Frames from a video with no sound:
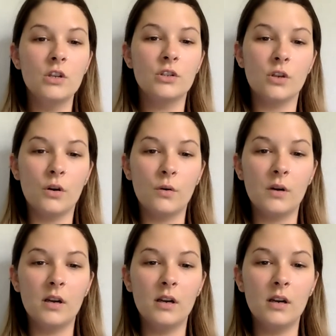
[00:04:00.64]
So
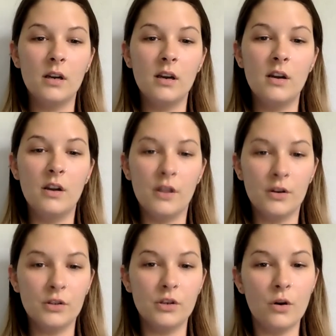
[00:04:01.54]

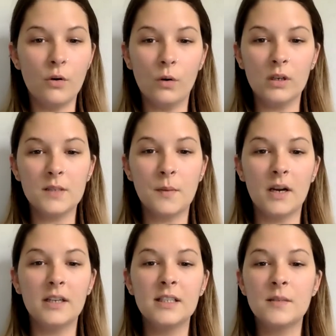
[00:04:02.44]
there's no
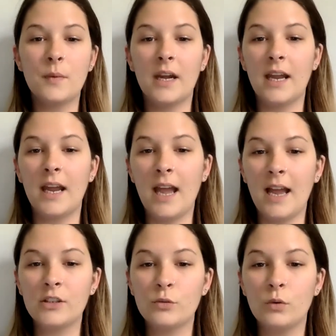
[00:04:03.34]
correspondence by
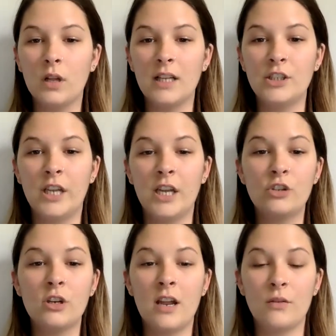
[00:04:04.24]
actual
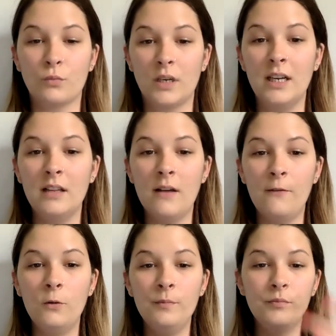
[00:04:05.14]
education and reading
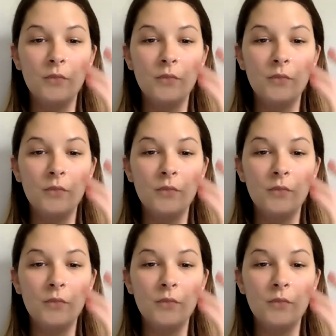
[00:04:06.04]
level.